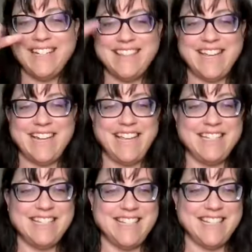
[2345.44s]
that
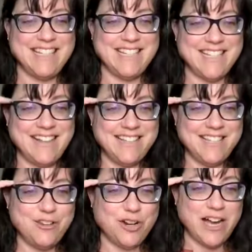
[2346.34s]
hits these cells
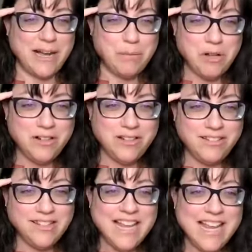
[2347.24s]
in your
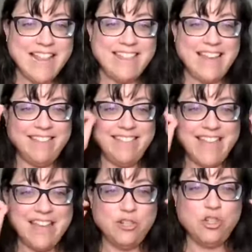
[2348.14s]
eyeballs that
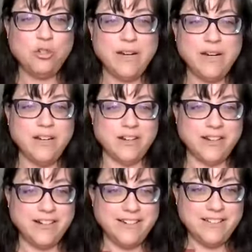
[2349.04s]
then
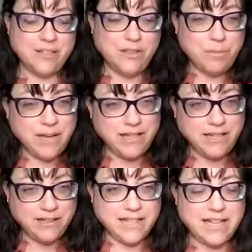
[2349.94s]
trigger to the
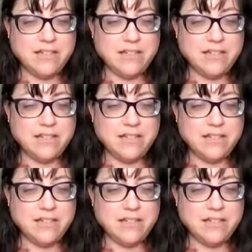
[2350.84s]
pineal gland to